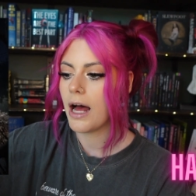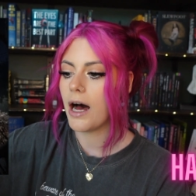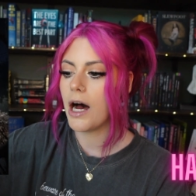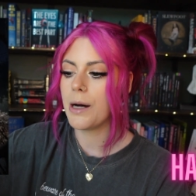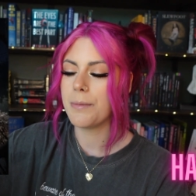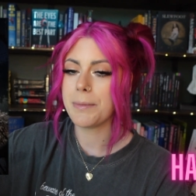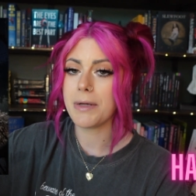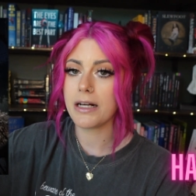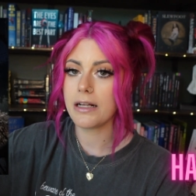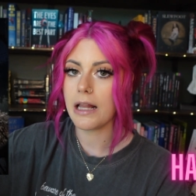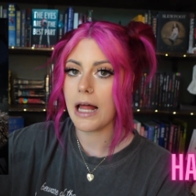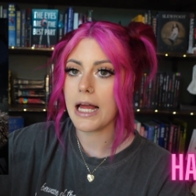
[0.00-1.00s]
I'm not
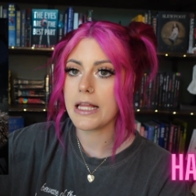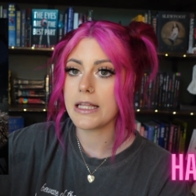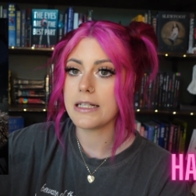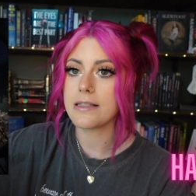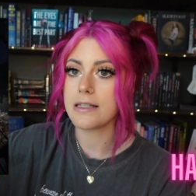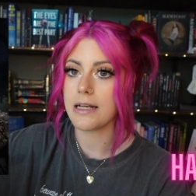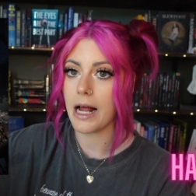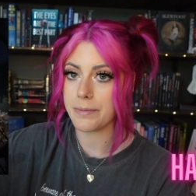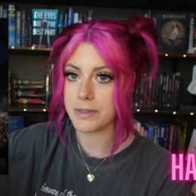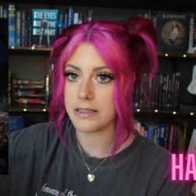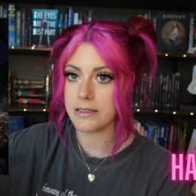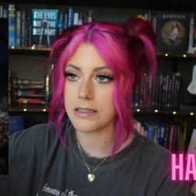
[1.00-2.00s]
gonna lie, the
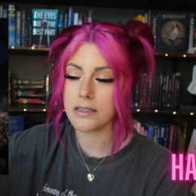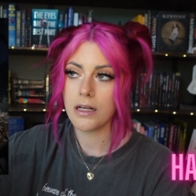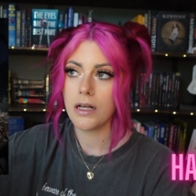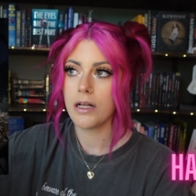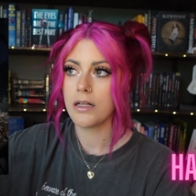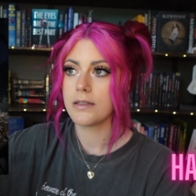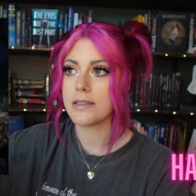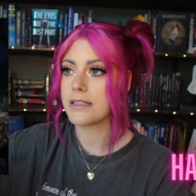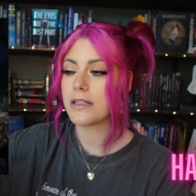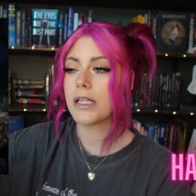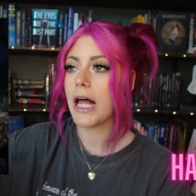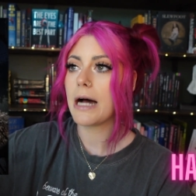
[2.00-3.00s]
synopsis says
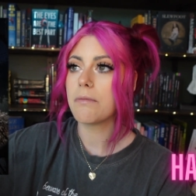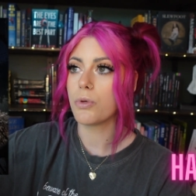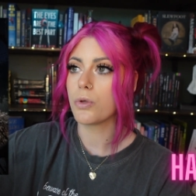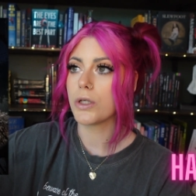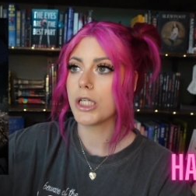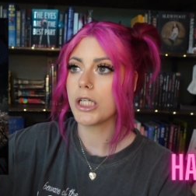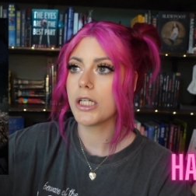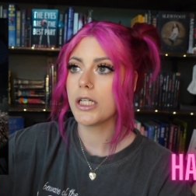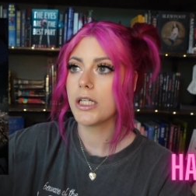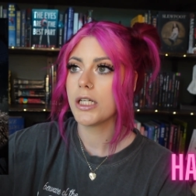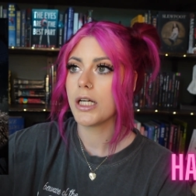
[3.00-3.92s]
a lot more,